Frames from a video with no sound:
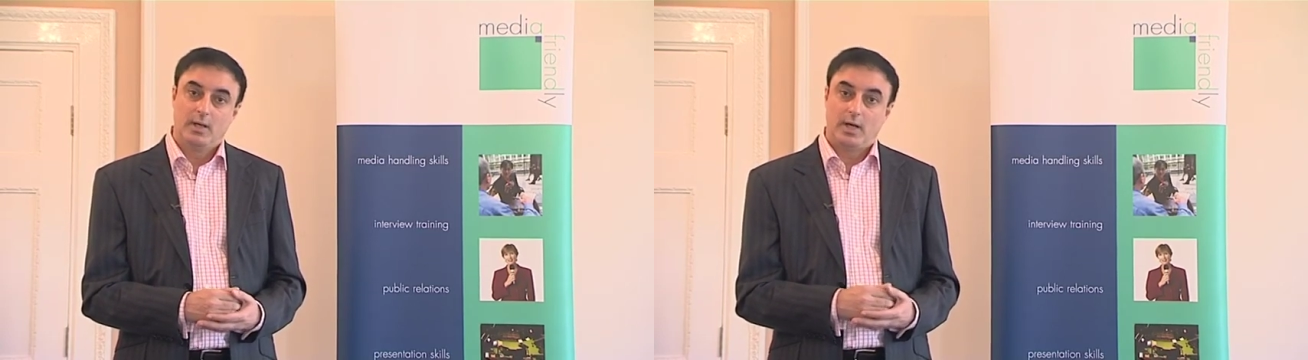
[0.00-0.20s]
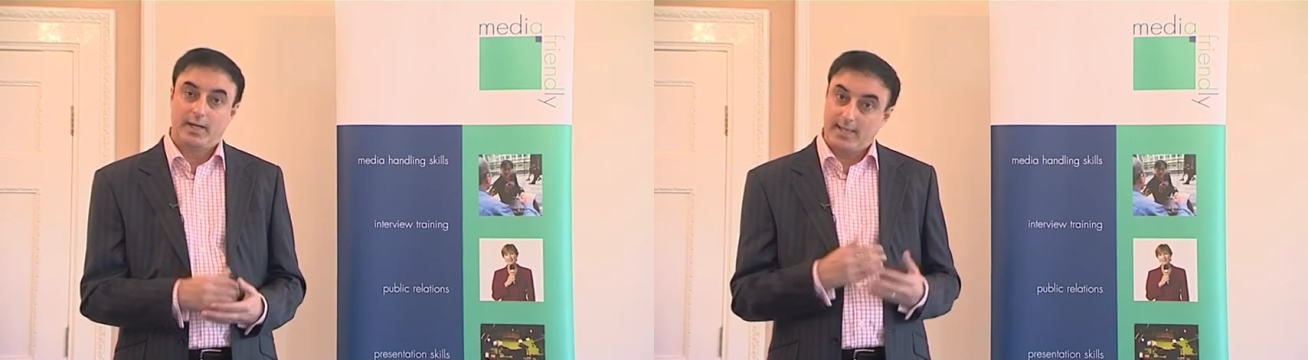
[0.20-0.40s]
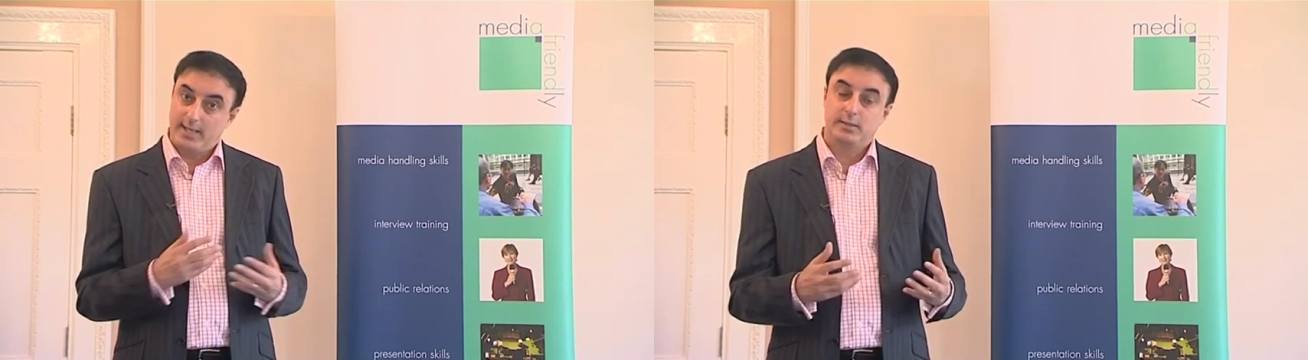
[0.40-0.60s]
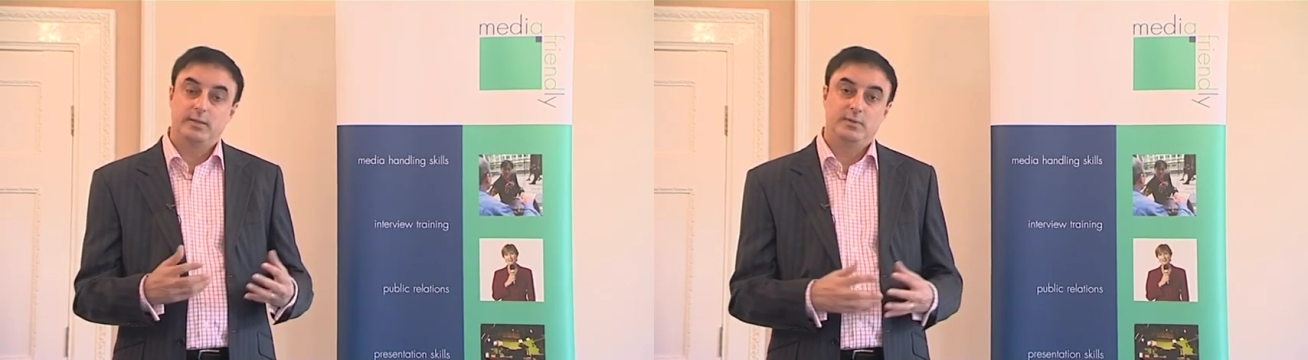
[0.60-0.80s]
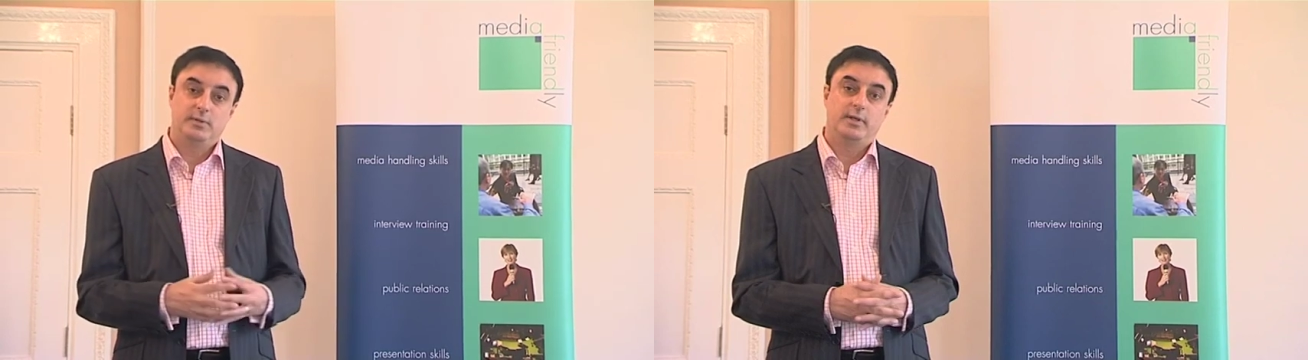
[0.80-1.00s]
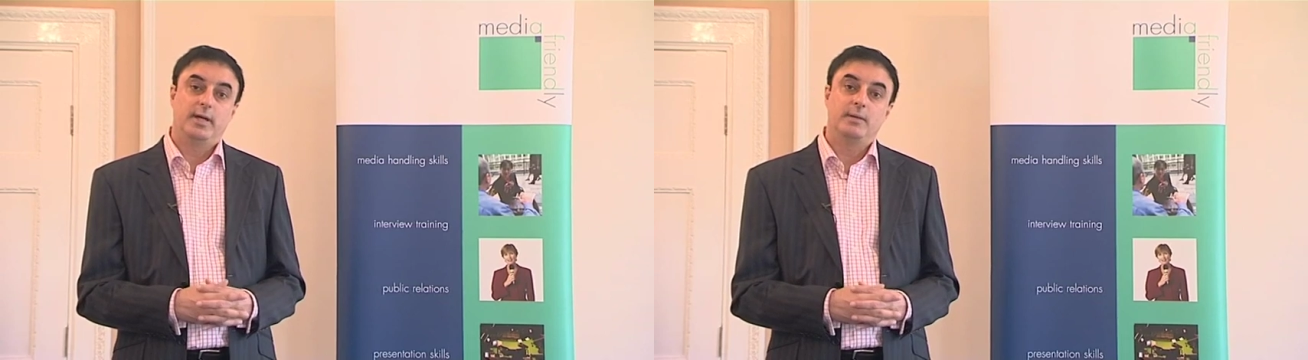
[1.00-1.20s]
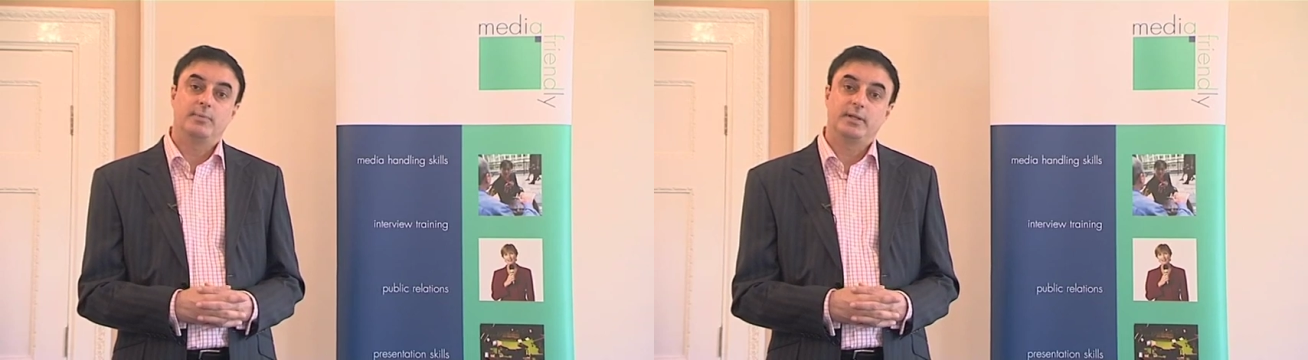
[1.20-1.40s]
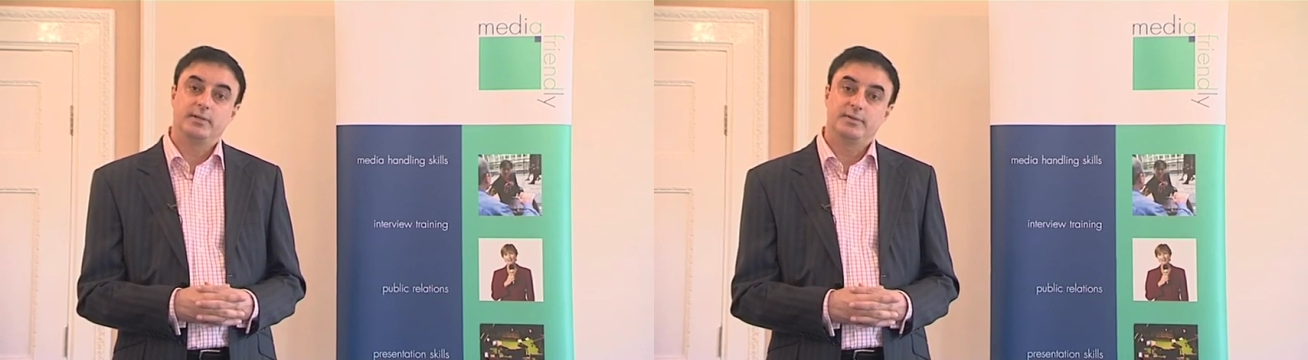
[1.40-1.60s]
I can give you the
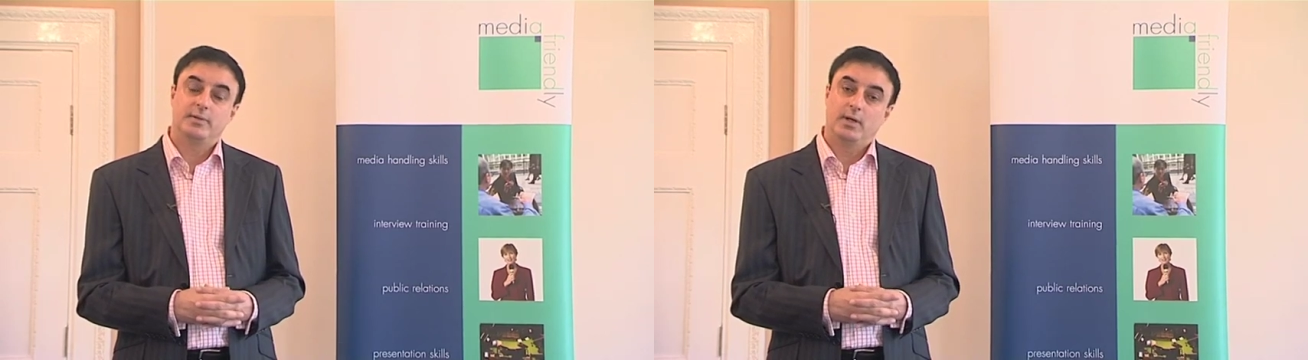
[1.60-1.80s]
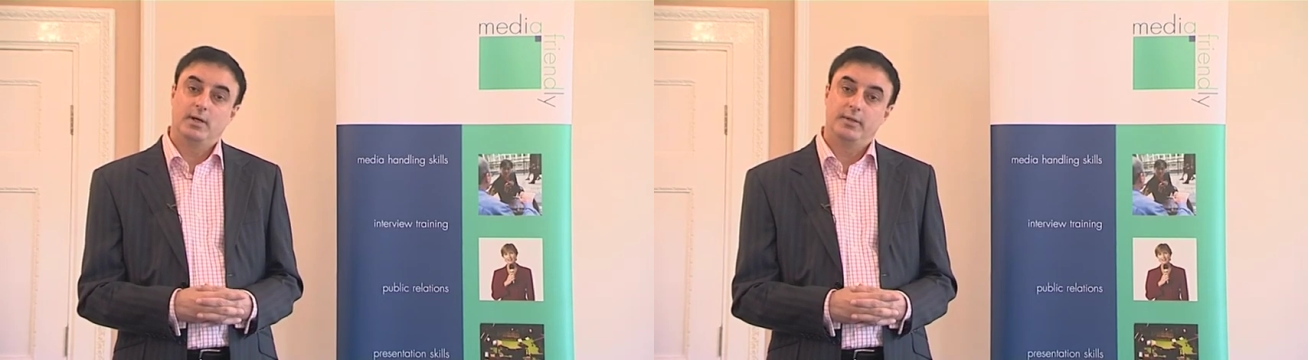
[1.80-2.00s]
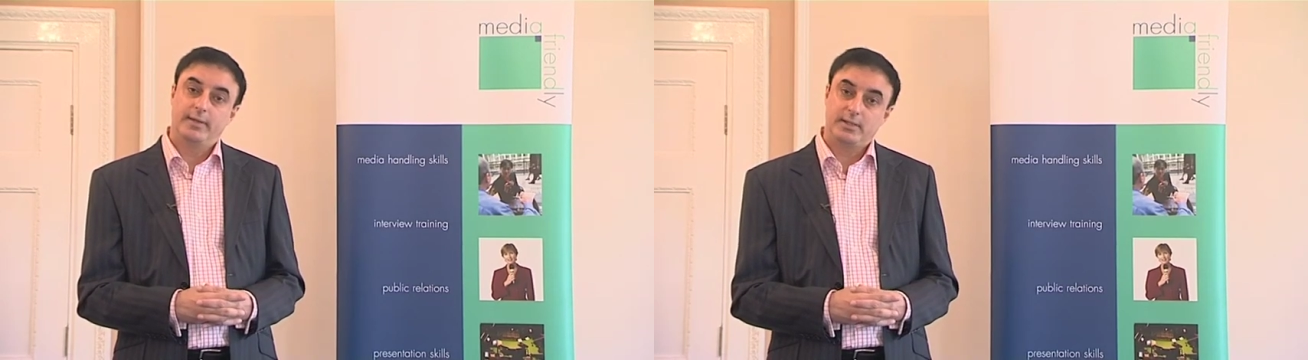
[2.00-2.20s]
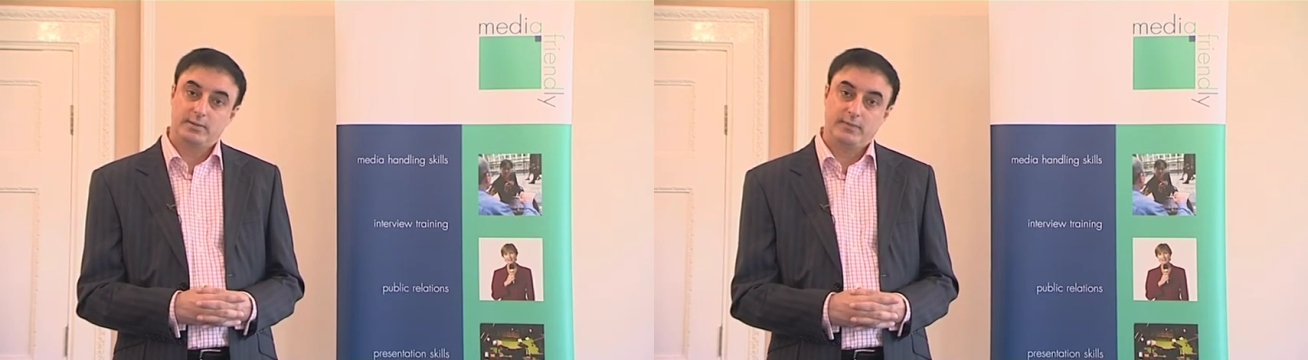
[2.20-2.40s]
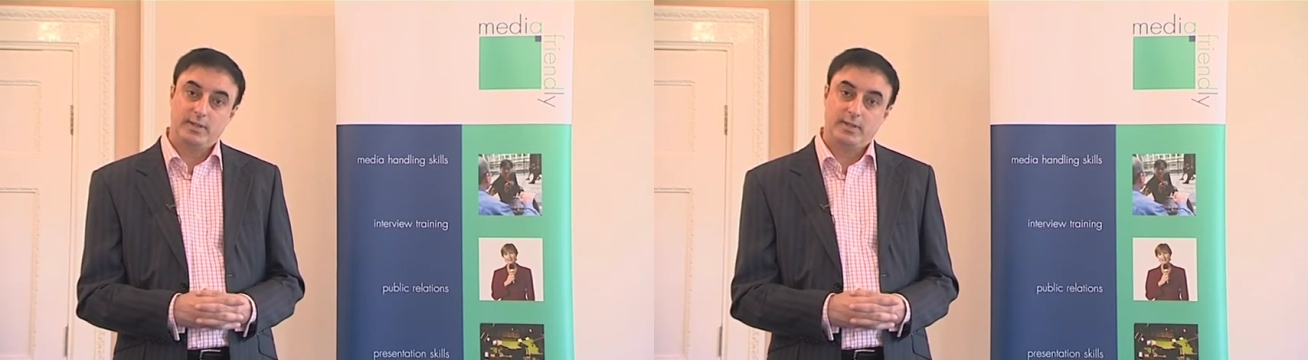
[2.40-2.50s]
name because the next